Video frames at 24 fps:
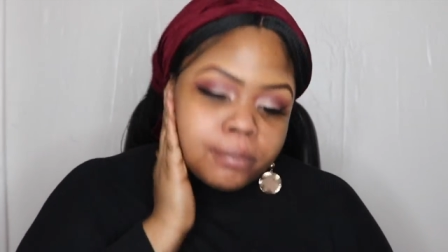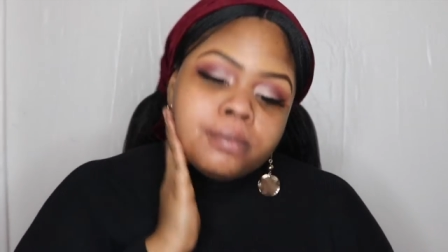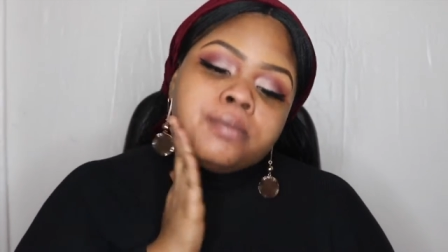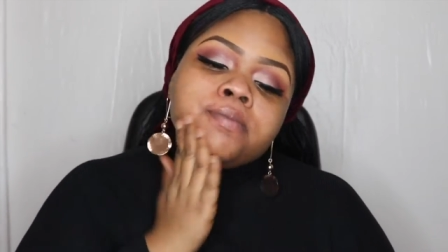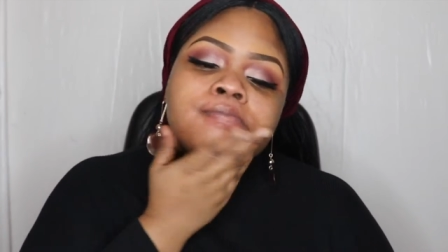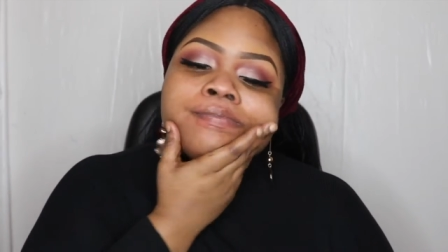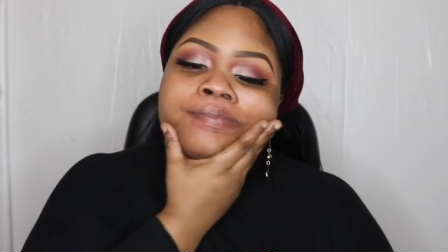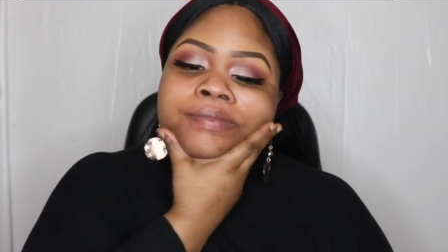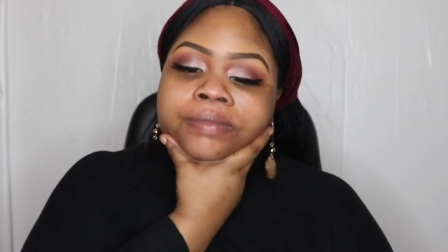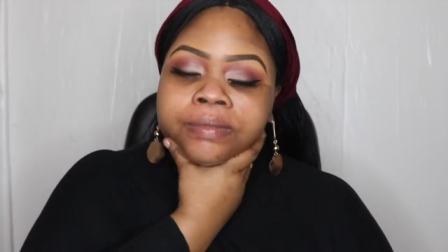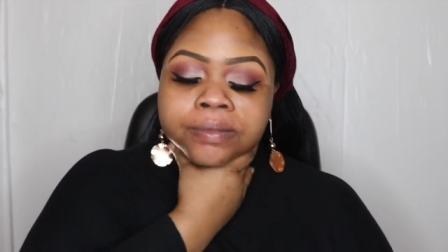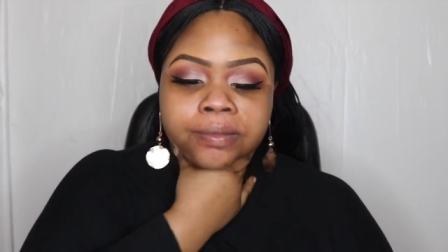
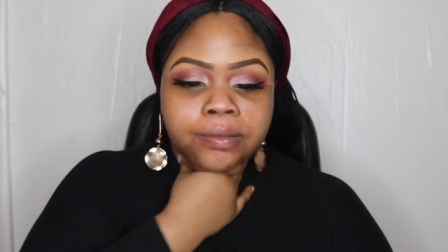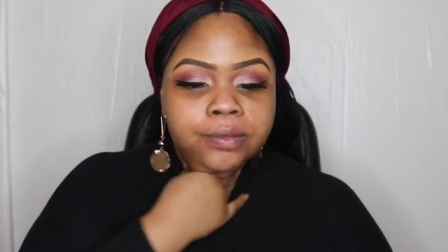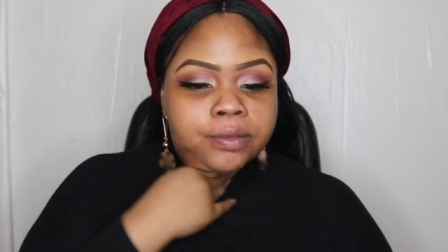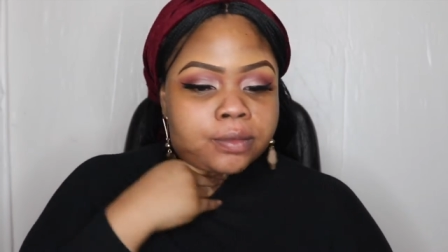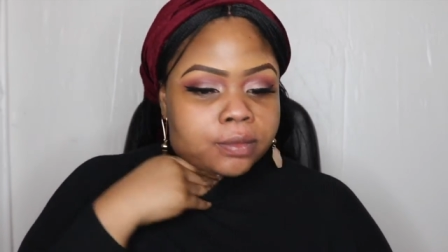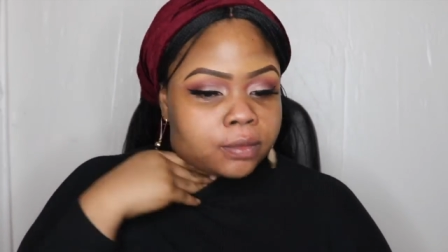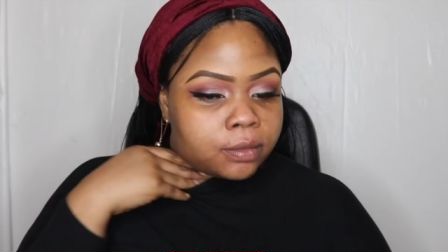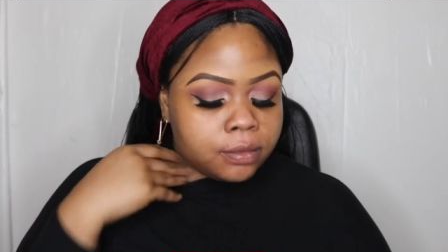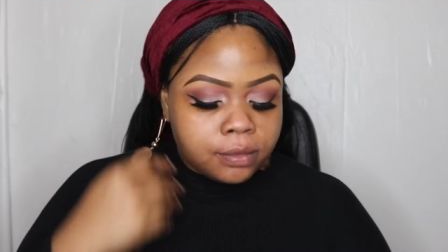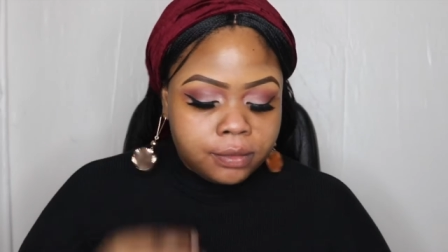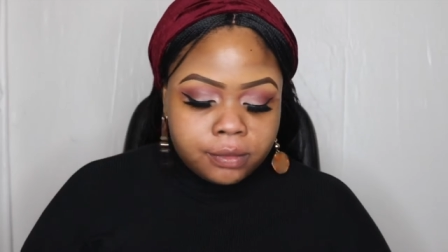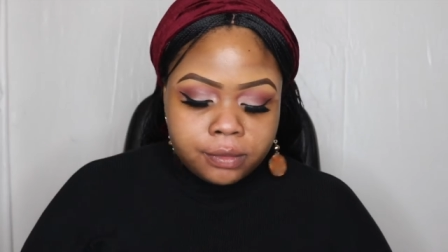it
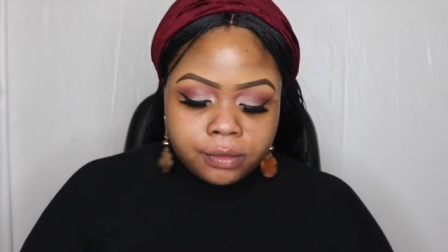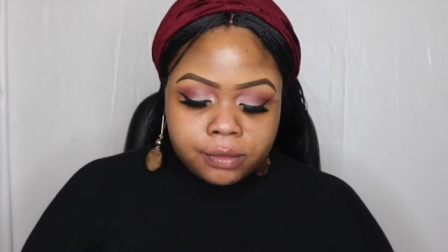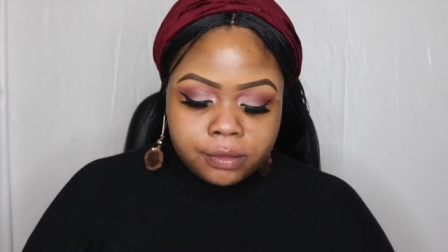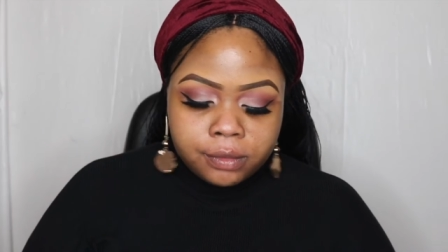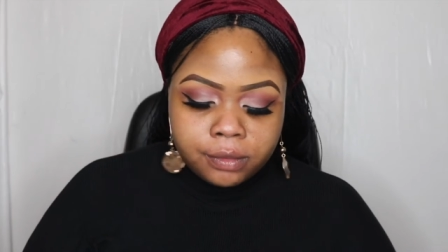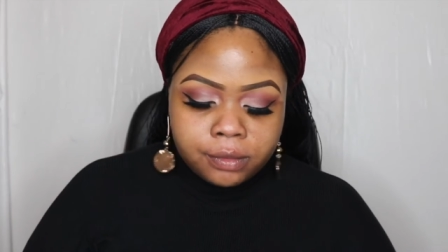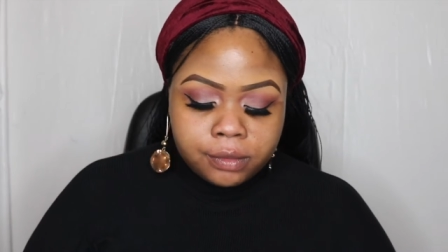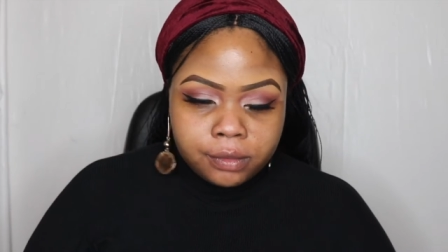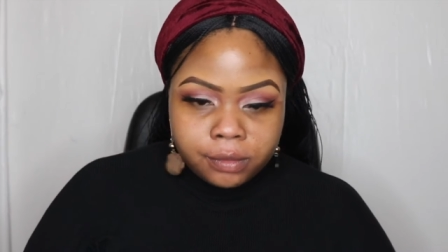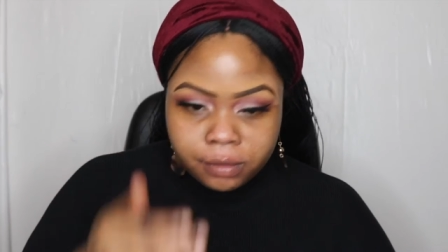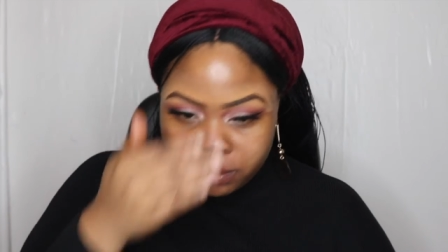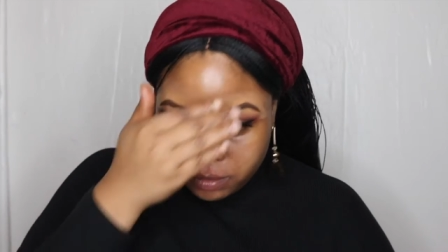works
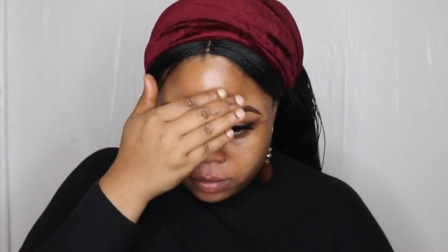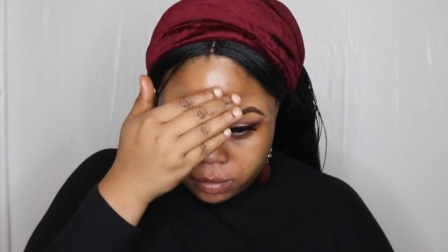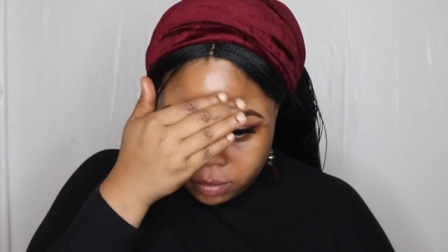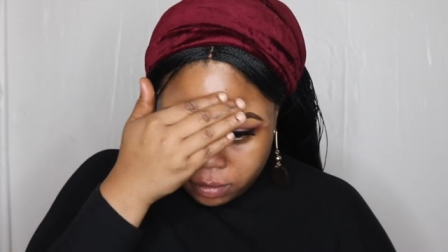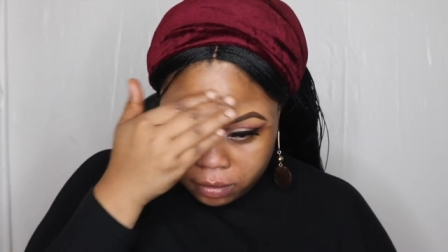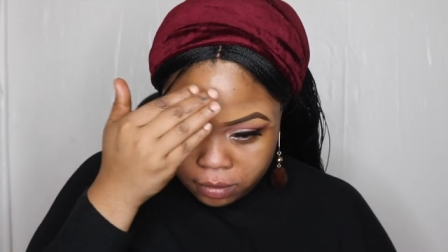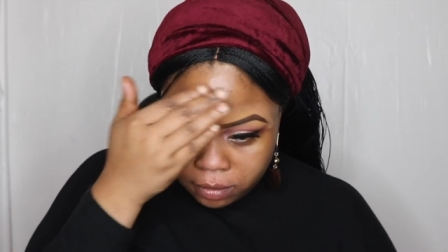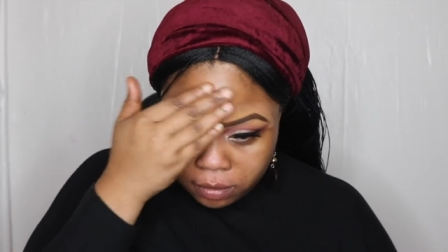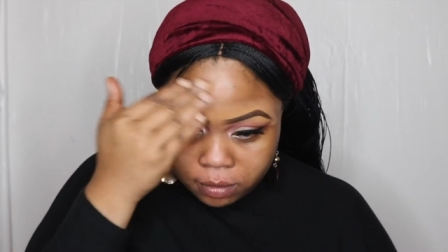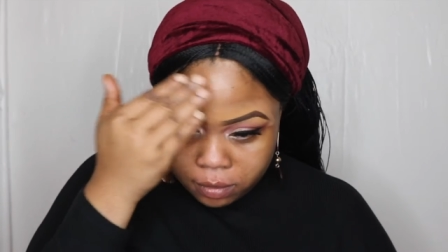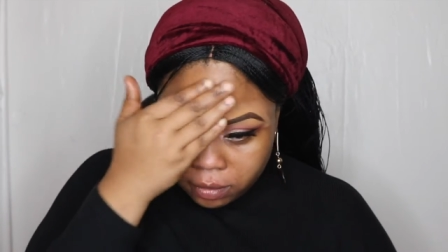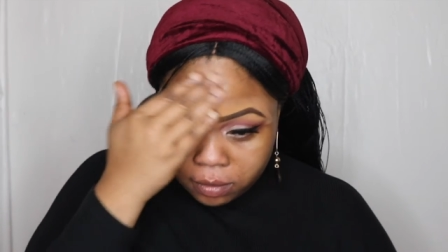like a
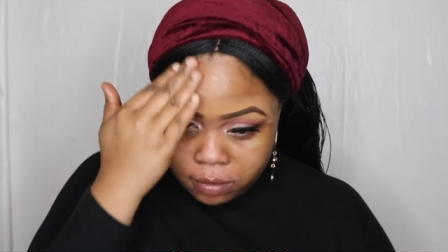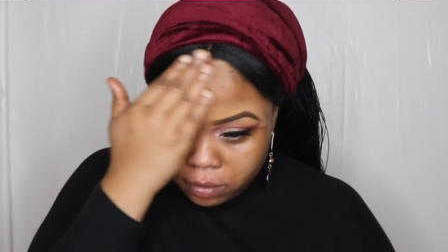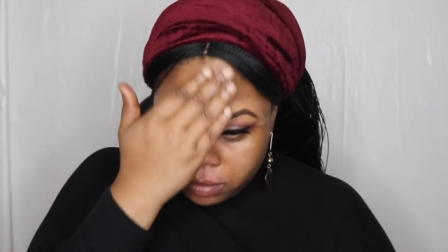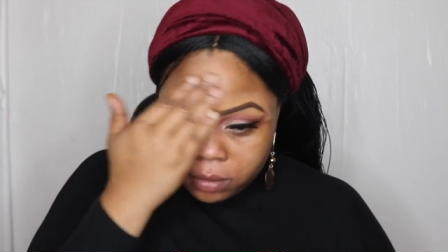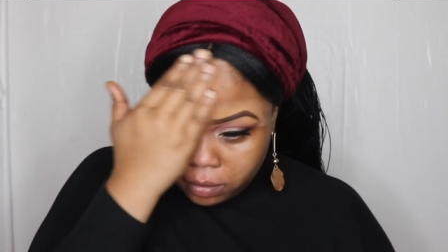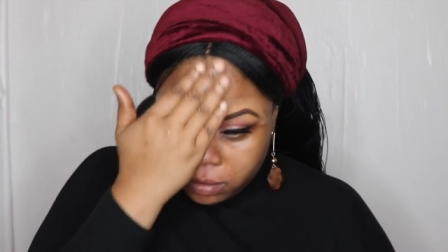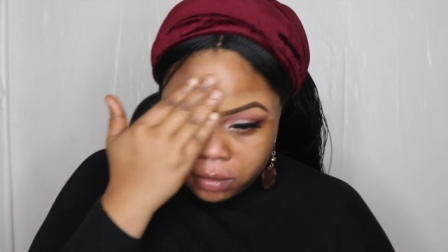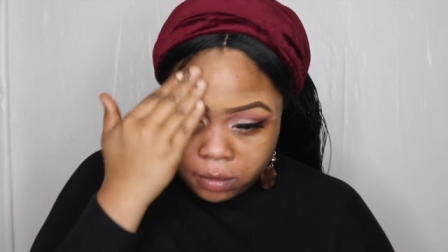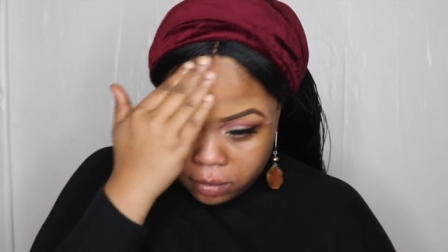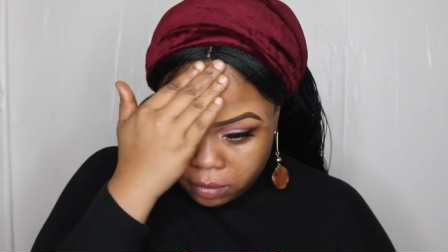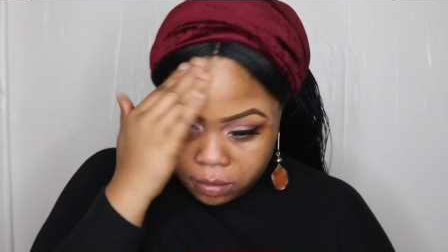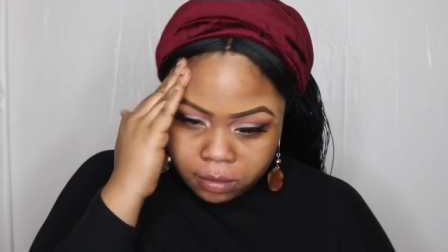dream.
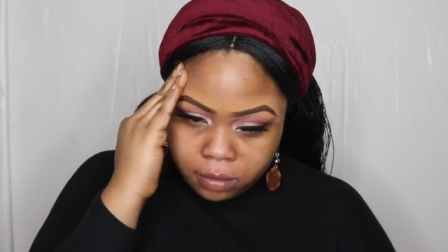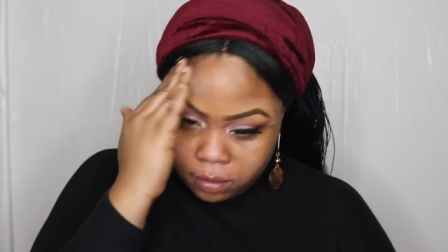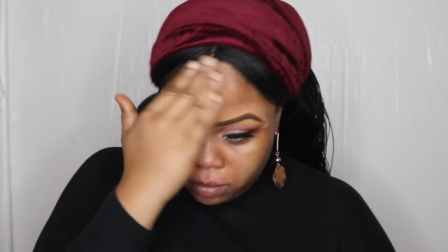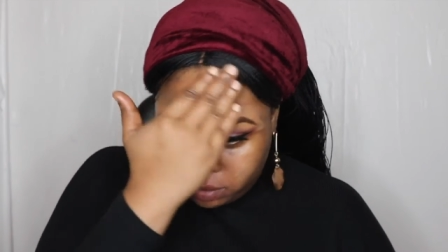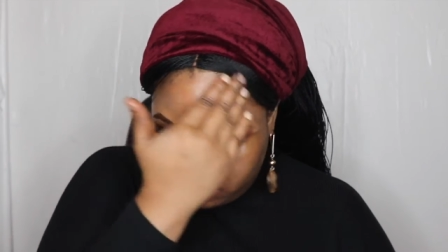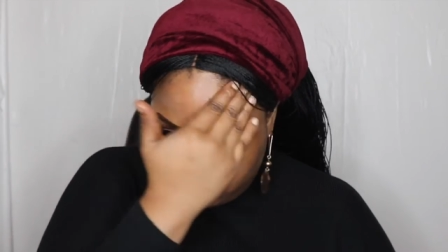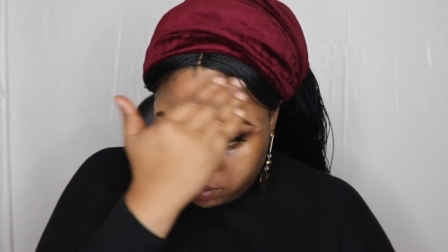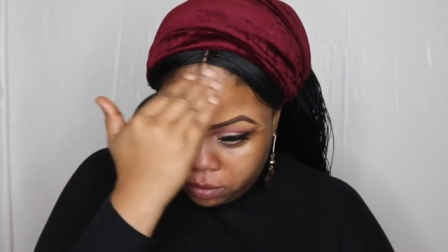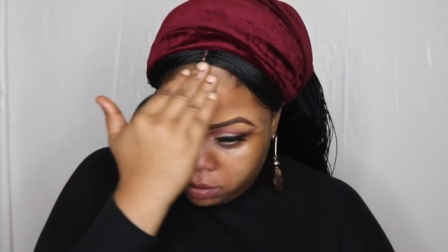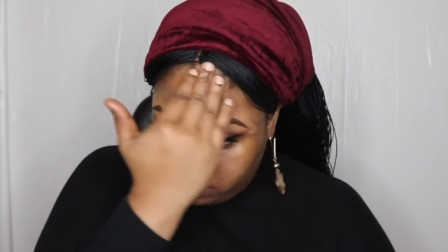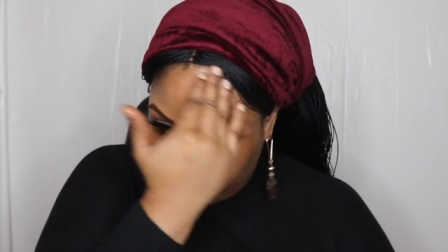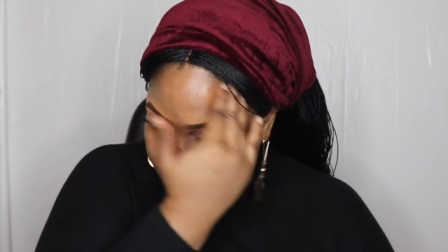
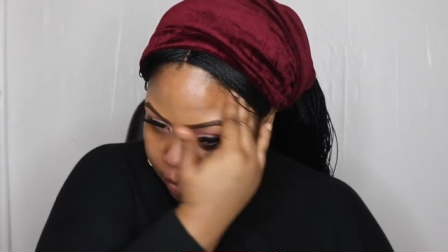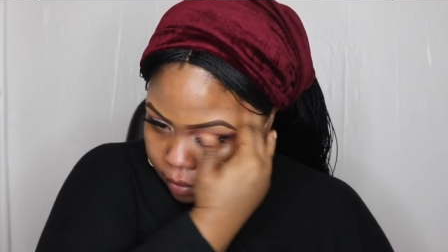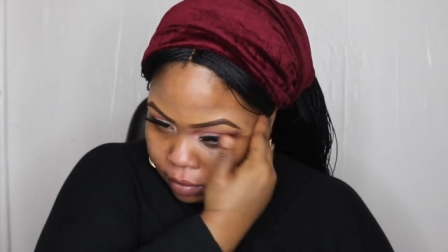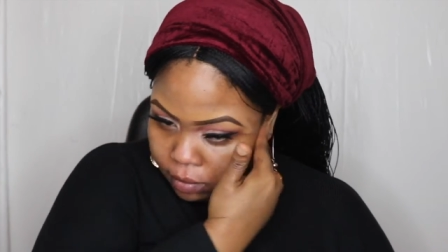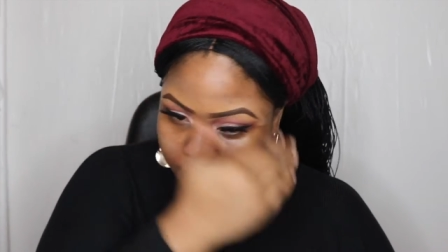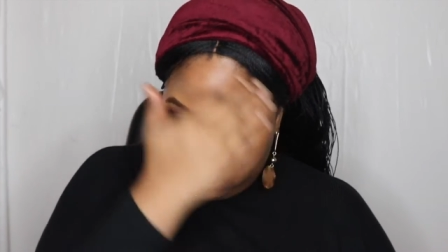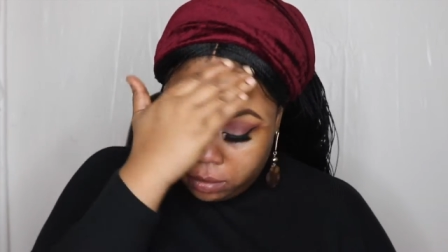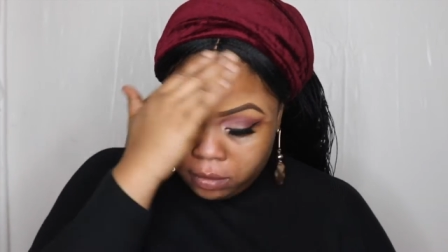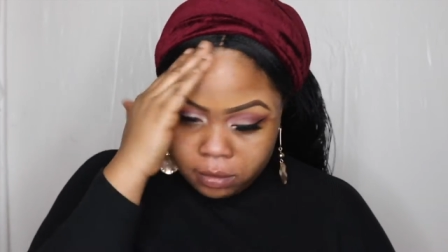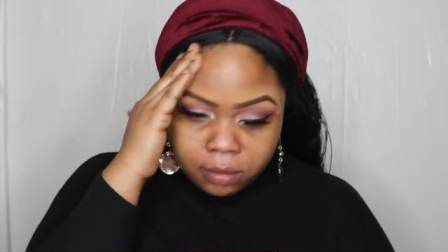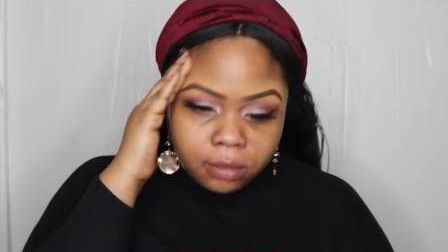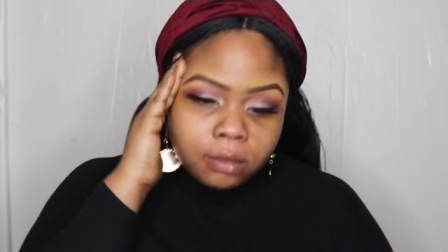I'm going
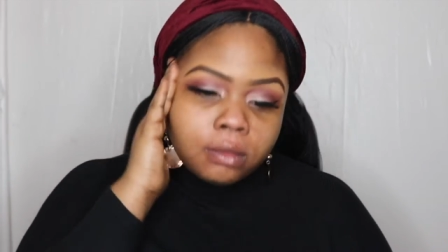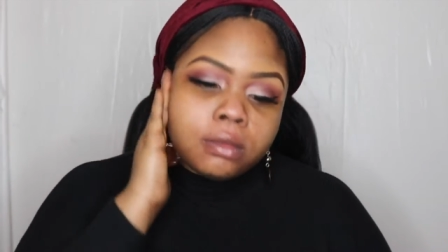in with